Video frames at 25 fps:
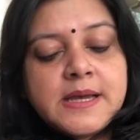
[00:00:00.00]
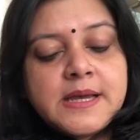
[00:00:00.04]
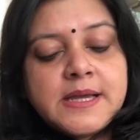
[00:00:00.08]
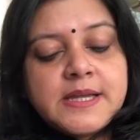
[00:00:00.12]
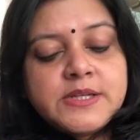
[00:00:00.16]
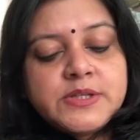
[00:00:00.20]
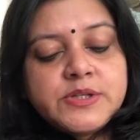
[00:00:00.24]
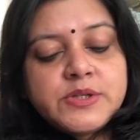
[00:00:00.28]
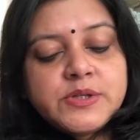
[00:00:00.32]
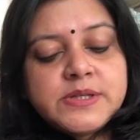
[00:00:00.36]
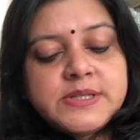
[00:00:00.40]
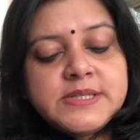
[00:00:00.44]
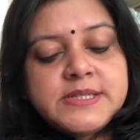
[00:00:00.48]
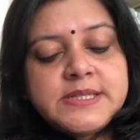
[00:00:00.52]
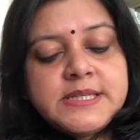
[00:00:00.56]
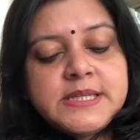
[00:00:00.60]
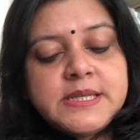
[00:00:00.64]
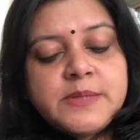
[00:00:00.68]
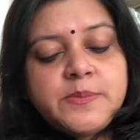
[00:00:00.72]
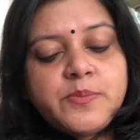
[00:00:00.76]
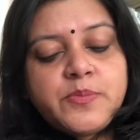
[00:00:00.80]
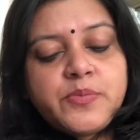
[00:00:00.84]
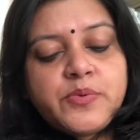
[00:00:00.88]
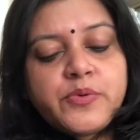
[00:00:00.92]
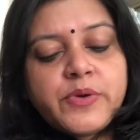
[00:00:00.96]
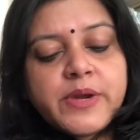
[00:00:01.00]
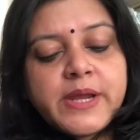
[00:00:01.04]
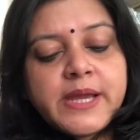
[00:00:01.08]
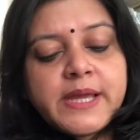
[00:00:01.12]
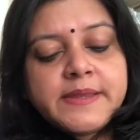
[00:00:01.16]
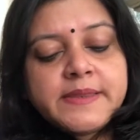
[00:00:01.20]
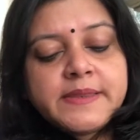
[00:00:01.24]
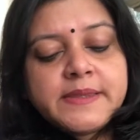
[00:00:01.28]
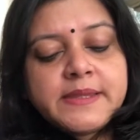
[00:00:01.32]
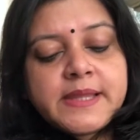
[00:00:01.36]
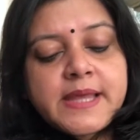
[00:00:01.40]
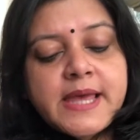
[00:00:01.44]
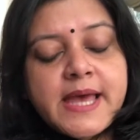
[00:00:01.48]
took a deep
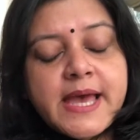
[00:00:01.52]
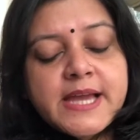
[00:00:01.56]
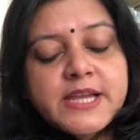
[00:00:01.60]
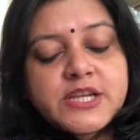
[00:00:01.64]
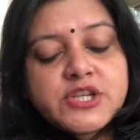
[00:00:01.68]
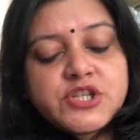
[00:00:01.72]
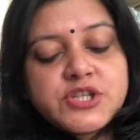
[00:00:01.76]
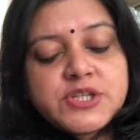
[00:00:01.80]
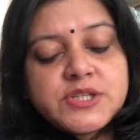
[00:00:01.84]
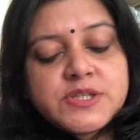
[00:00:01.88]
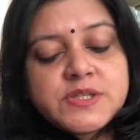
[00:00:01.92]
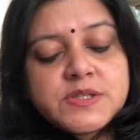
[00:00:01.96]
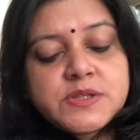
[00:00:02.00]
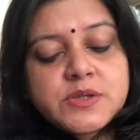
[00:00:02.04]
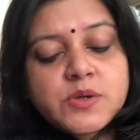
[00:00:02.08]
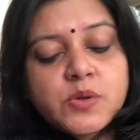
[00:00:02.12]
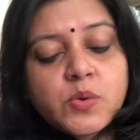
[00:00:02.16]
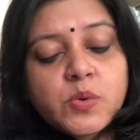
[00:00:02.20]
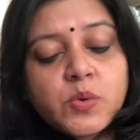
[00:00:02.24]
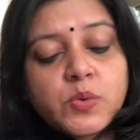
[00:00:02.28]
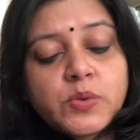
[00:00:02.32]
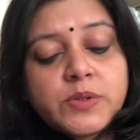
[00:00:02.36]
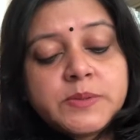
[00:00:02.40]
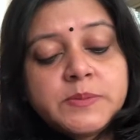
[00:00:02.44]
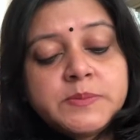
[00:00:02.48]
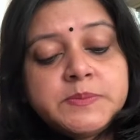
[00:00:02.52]
breath and she sighed.